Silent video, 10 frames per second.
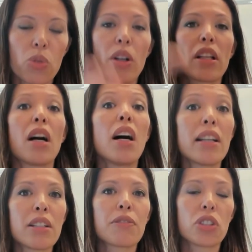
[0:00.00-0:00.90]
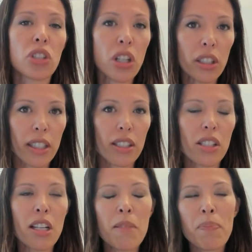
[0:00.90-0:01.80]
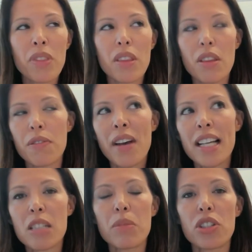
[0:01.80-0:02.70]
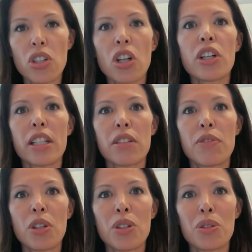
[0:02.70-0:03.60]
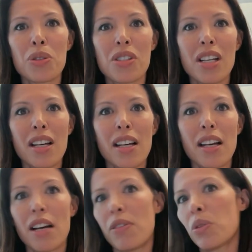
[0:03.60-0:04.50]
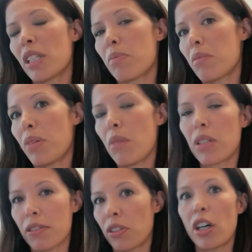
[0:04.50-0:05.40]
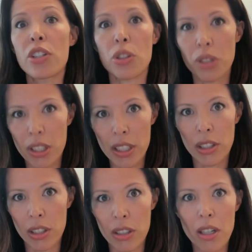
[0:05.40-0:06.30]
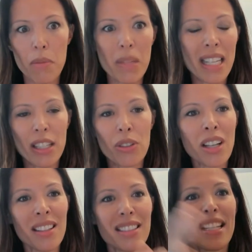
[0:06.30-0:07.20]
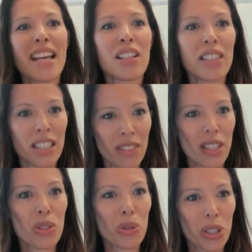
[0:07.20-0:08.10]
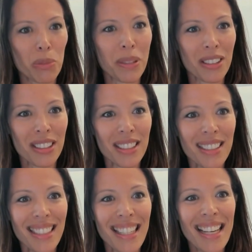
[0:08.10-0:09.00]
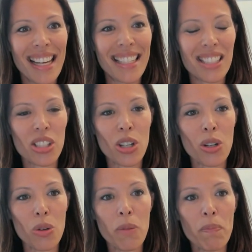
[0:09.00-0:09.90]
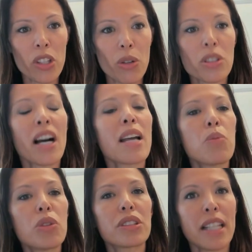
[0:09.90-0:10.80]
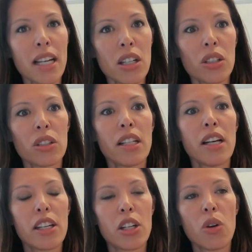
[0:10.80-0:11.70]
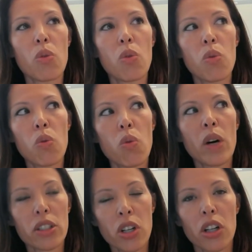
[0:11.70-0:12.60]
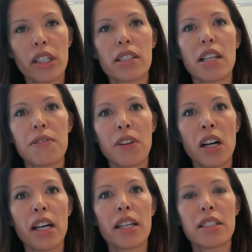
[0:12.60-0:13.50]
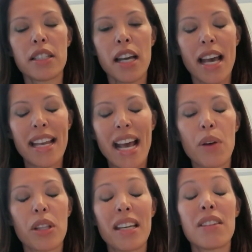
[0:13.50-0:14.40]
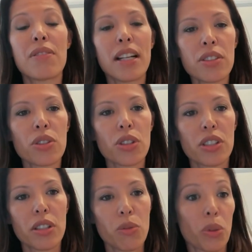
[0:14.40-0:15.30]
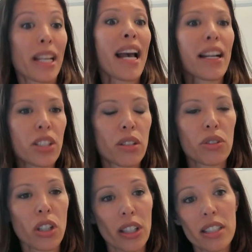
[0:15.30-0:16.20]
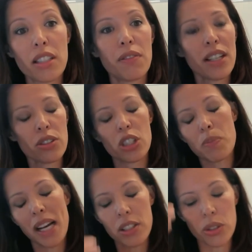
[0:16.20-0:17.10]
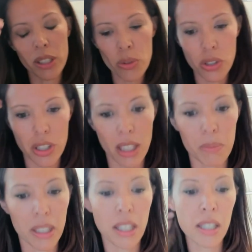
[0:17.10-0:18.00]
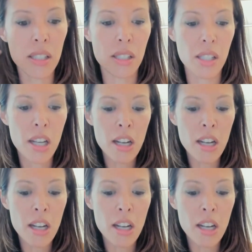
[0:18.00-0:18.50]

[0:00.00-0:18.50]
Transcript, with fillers: who are on the hunt for targets, the vast majority of those have only been public for under a year meaning they're not on the tail end of that two year period. And so, you know, time will tell, you know, what targets they find and how the investors react to those targets. And investor SPACs are interesting because